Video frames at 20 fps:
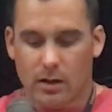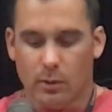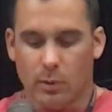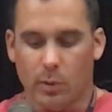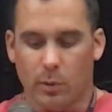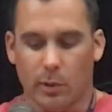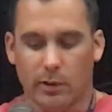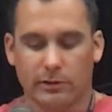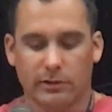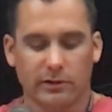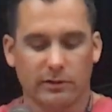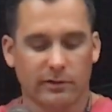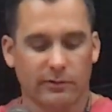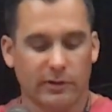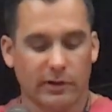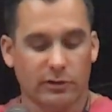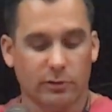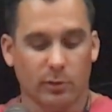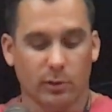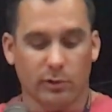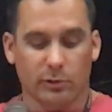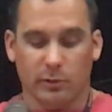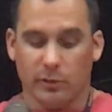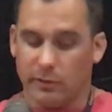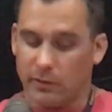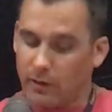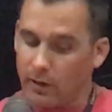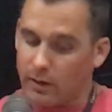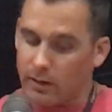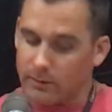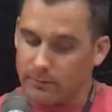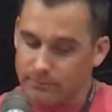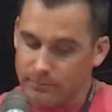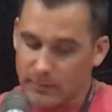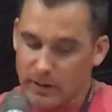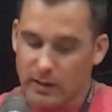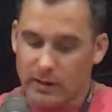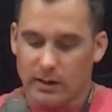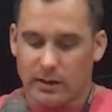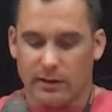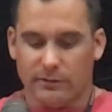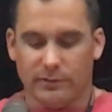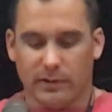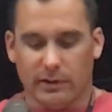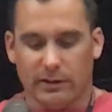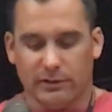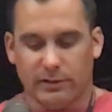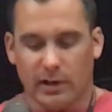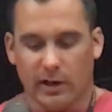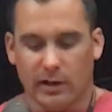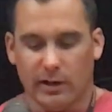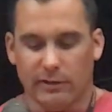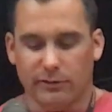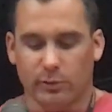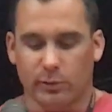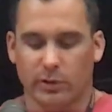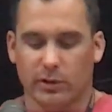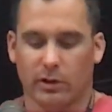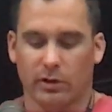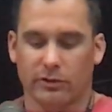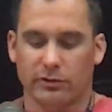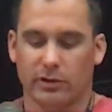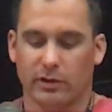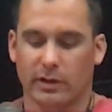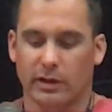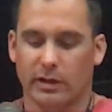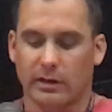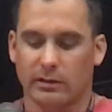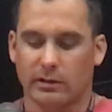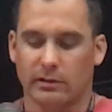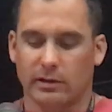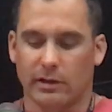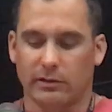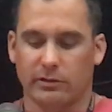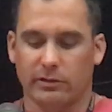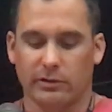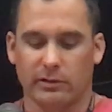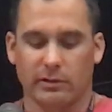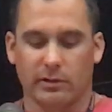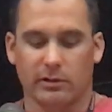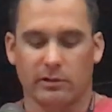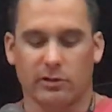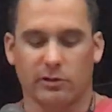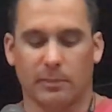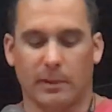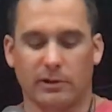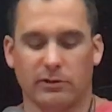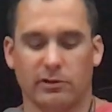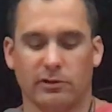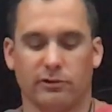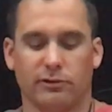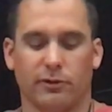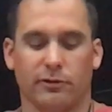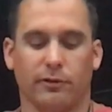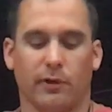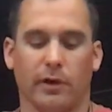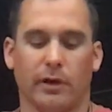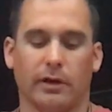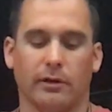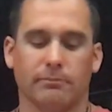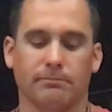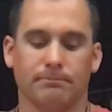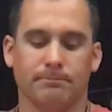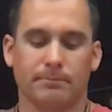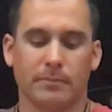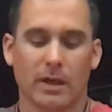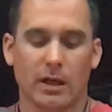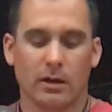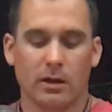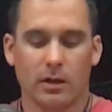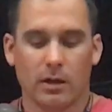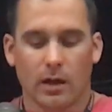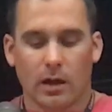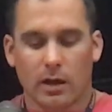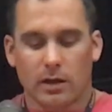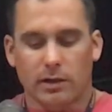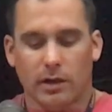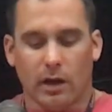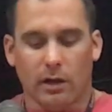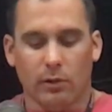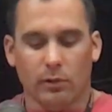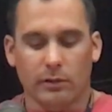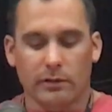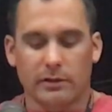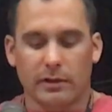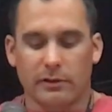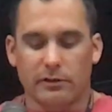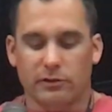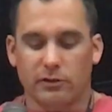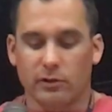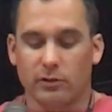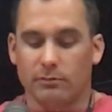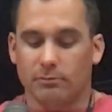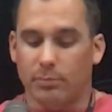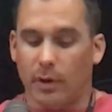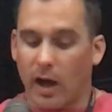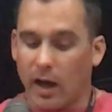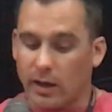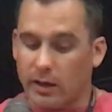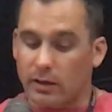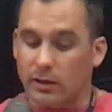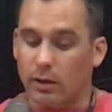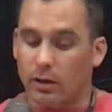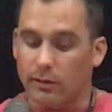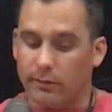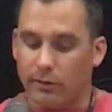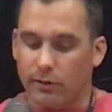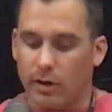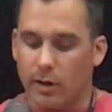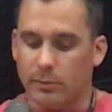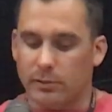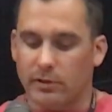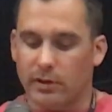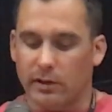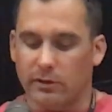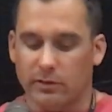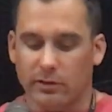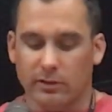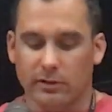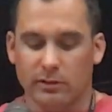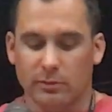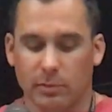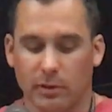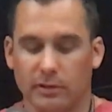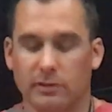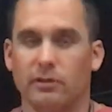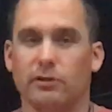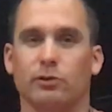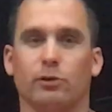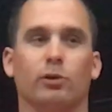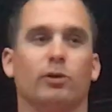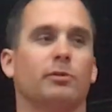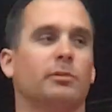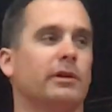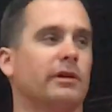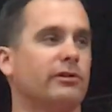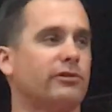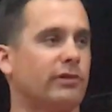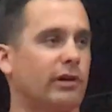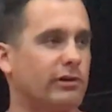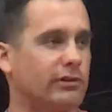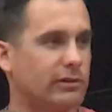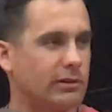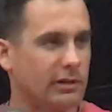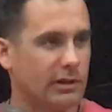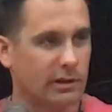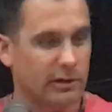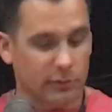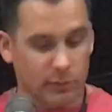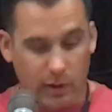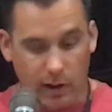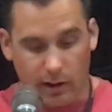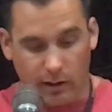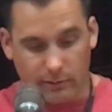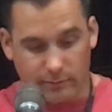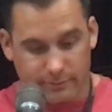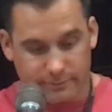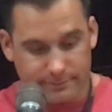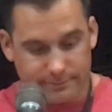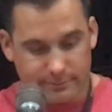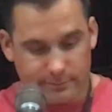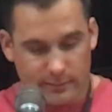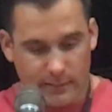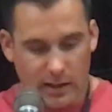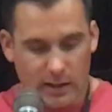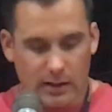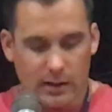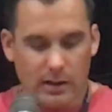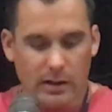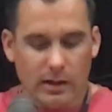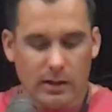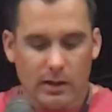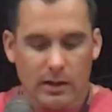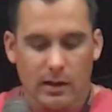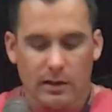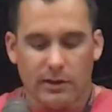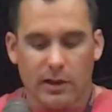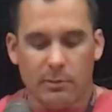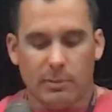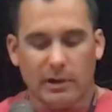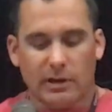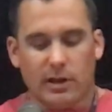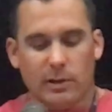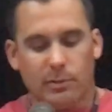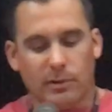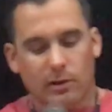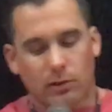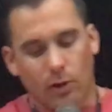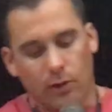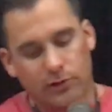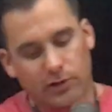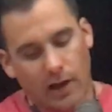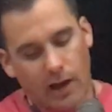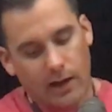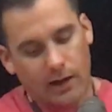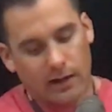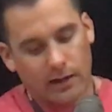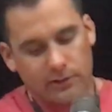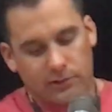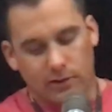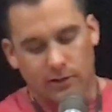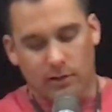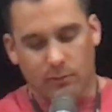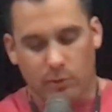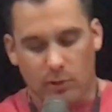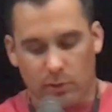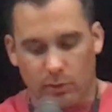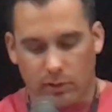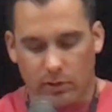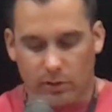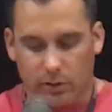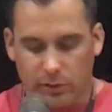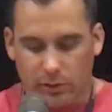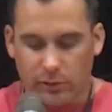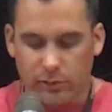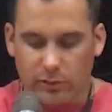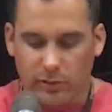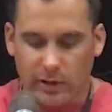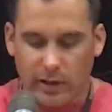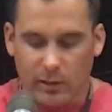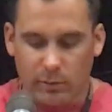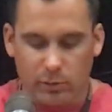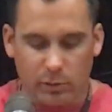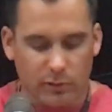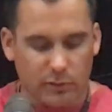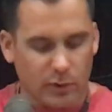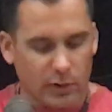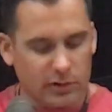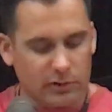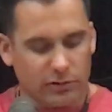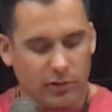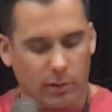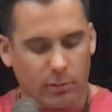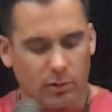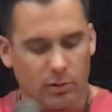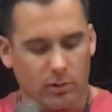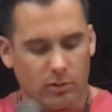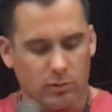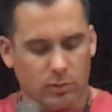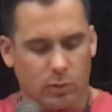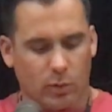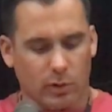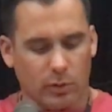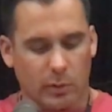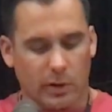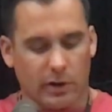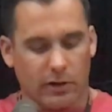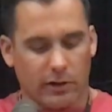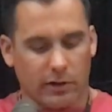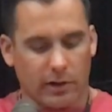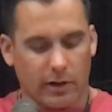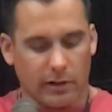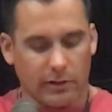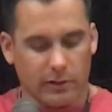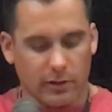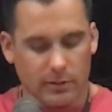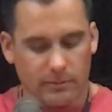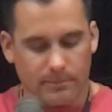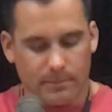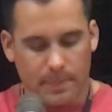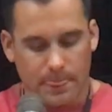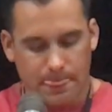We weren't as invincible as we thought, and found this out after we all started getting detentions and suspensions for fighting. Not only did the student body know of our reputations, but the school administration did as well. They've been keeping a close eye on us, and we were usually able to avoid trouble one way or another.